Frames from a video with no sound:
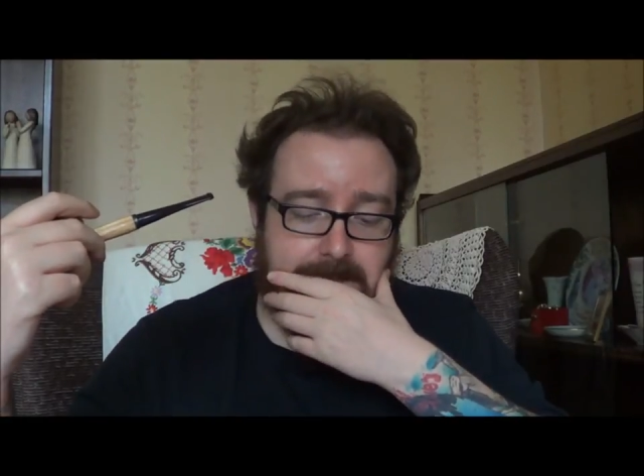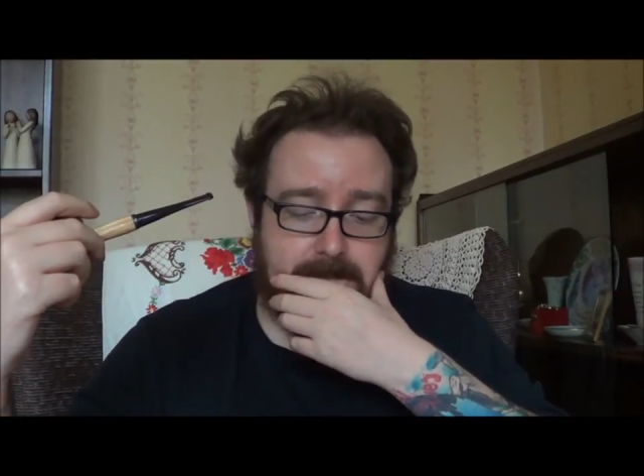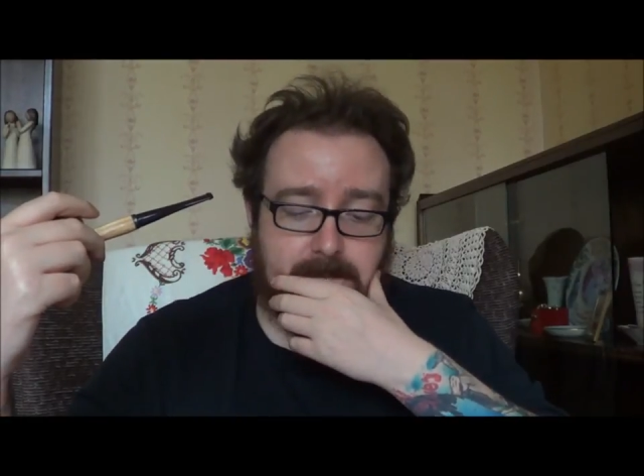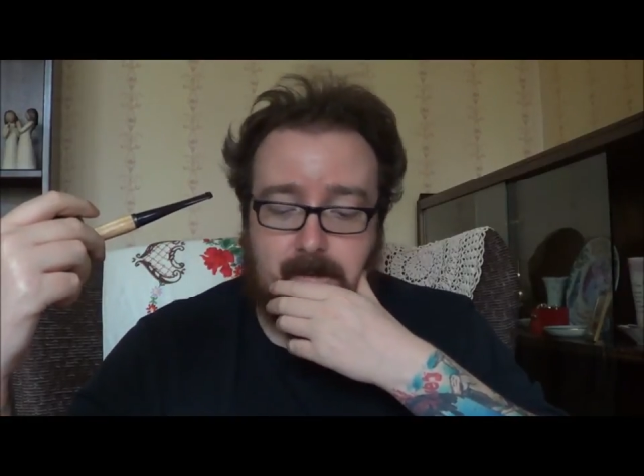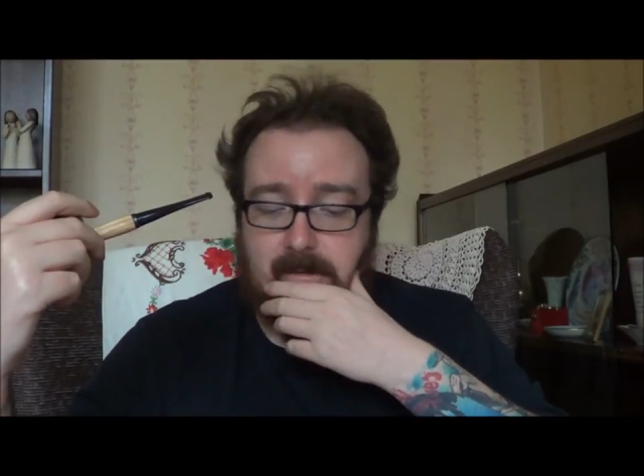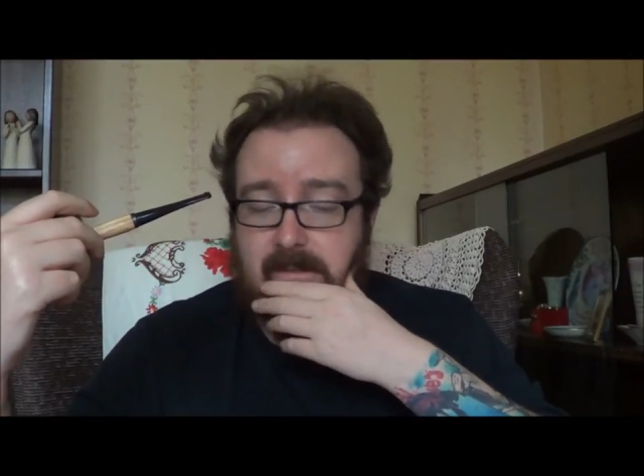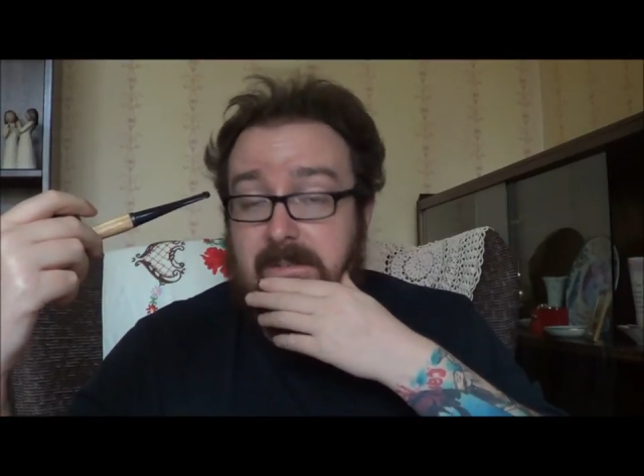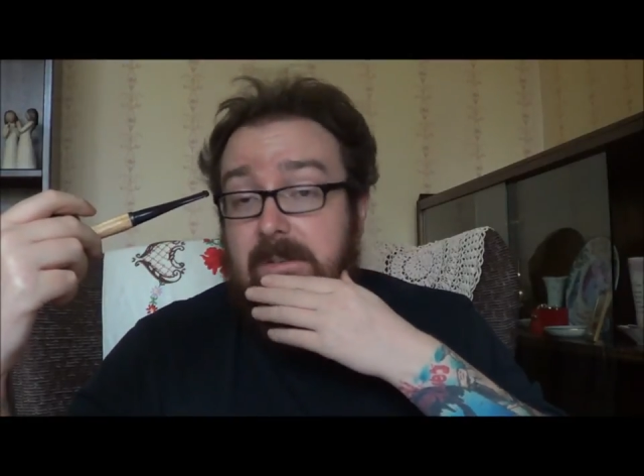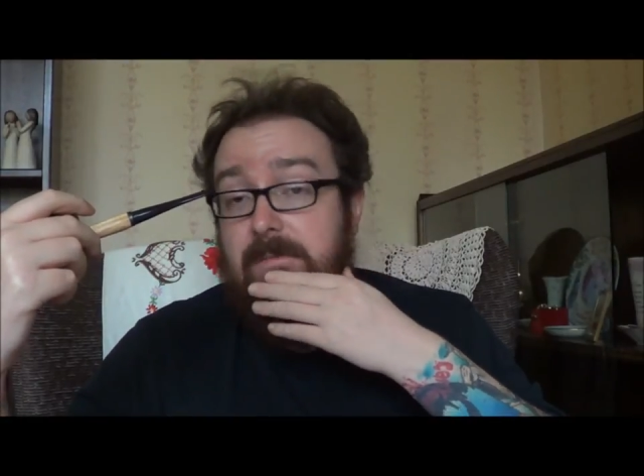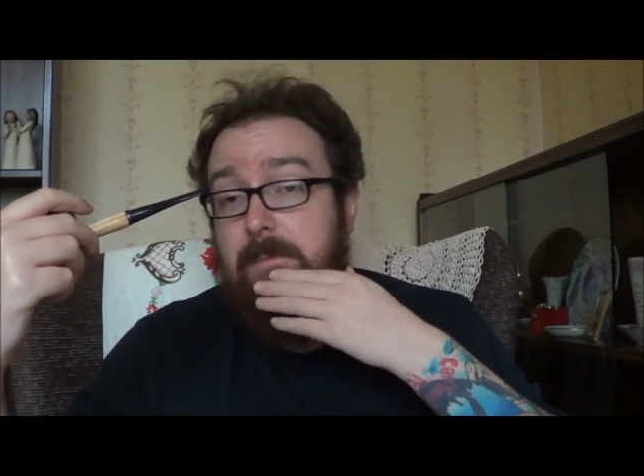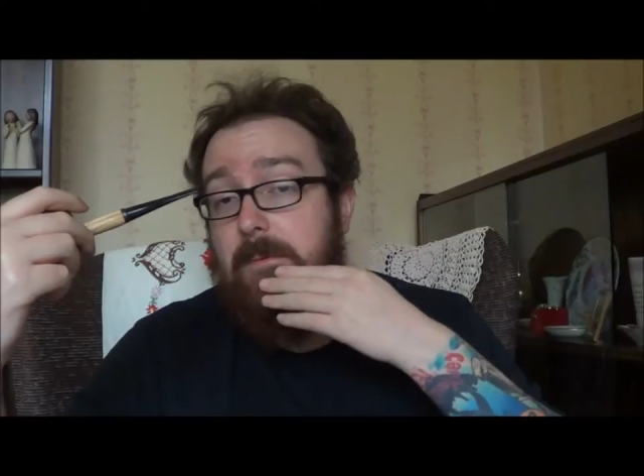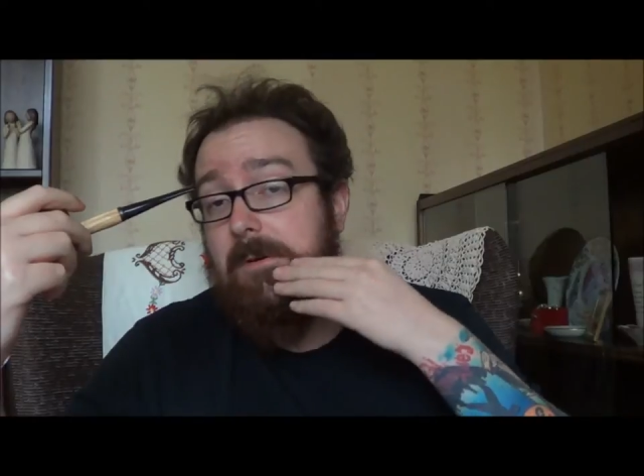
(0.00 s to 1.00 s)
not going to
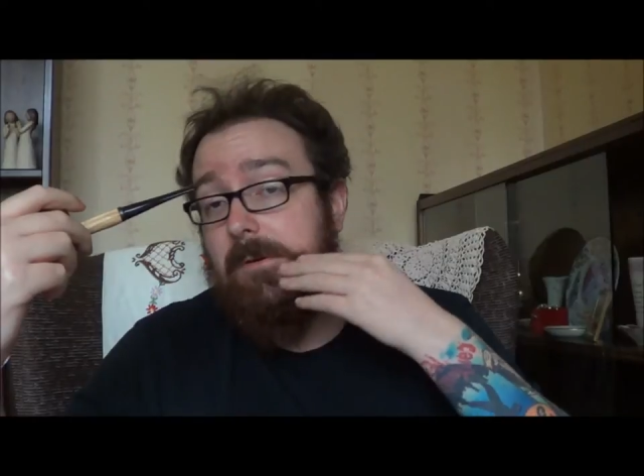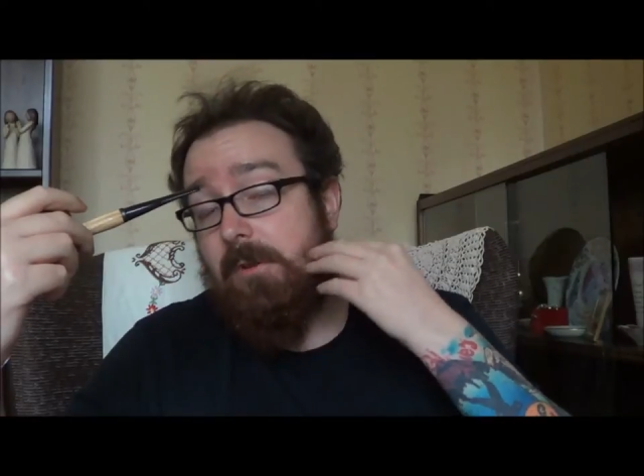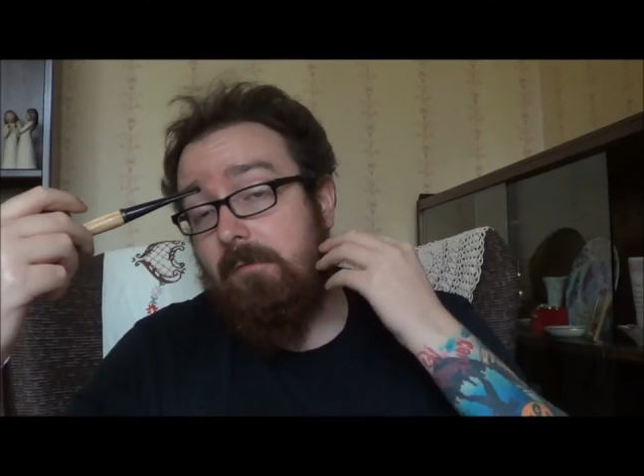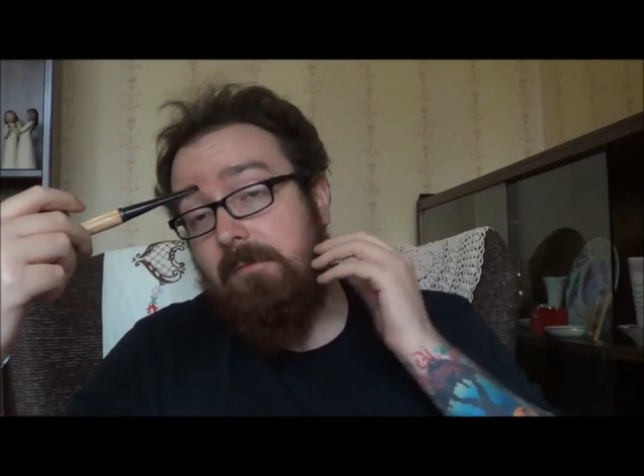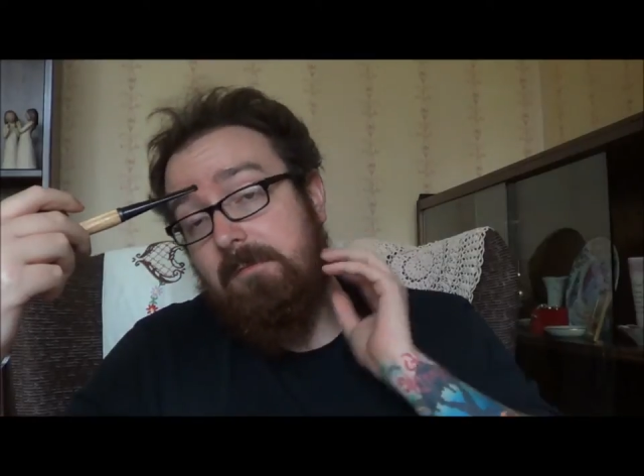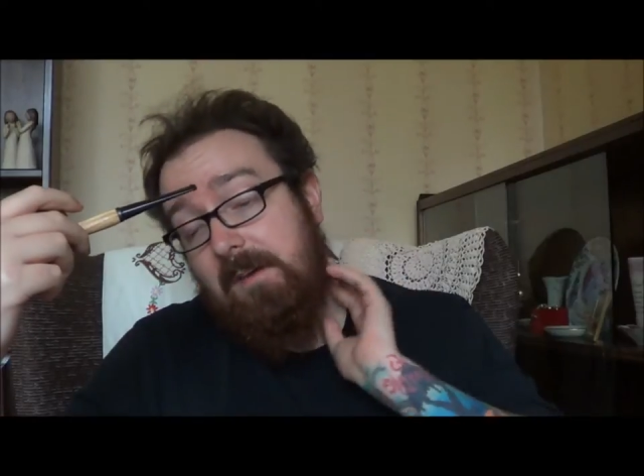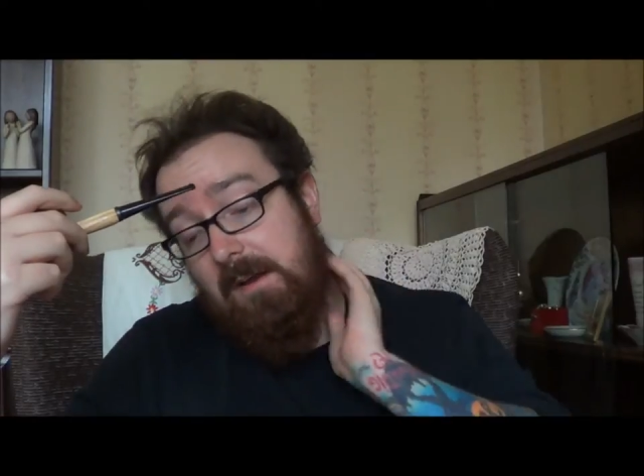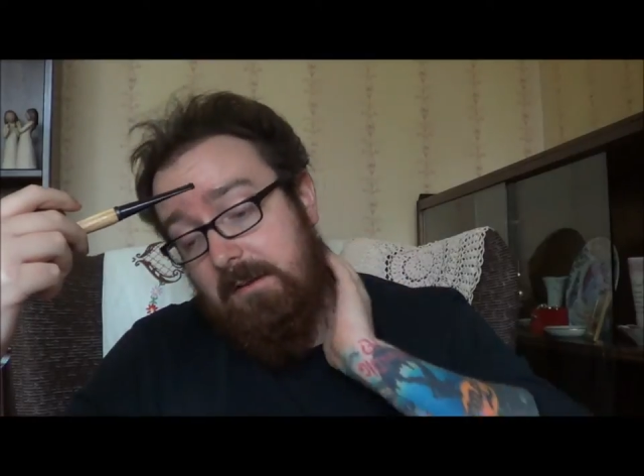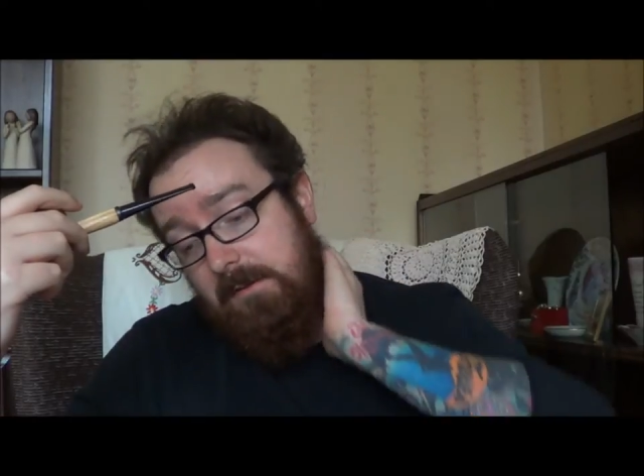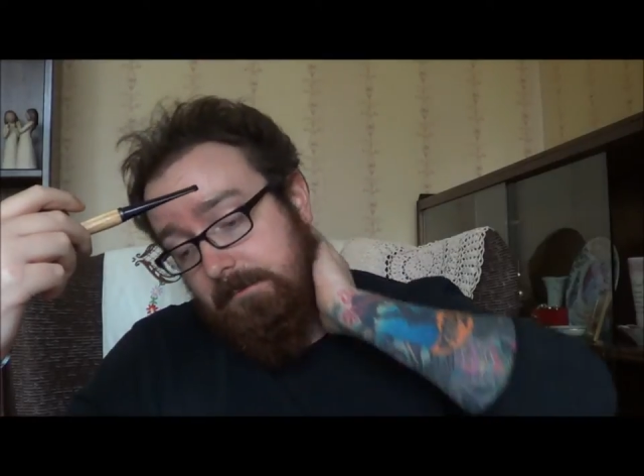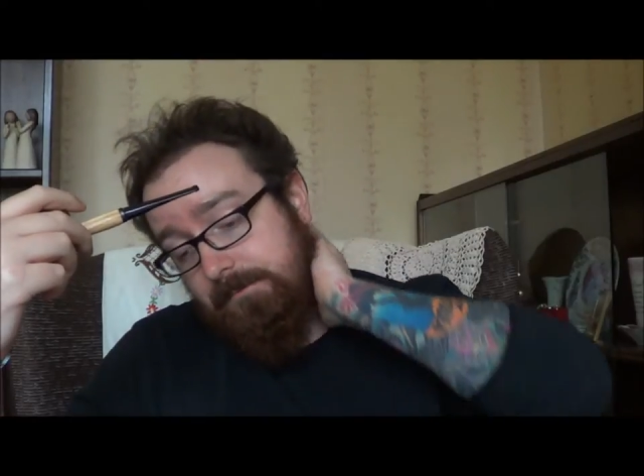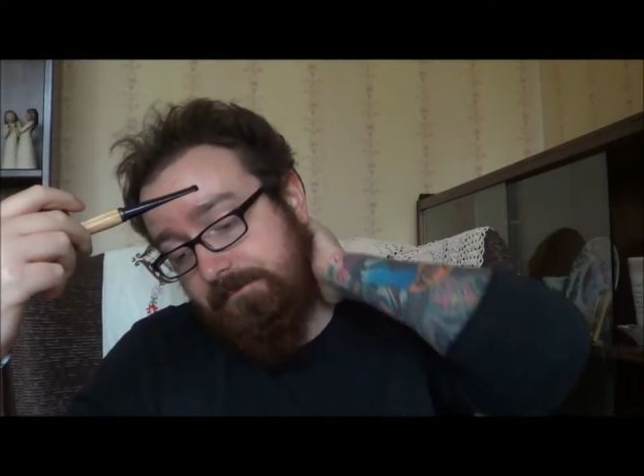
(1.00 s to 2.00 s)
set the world on fire,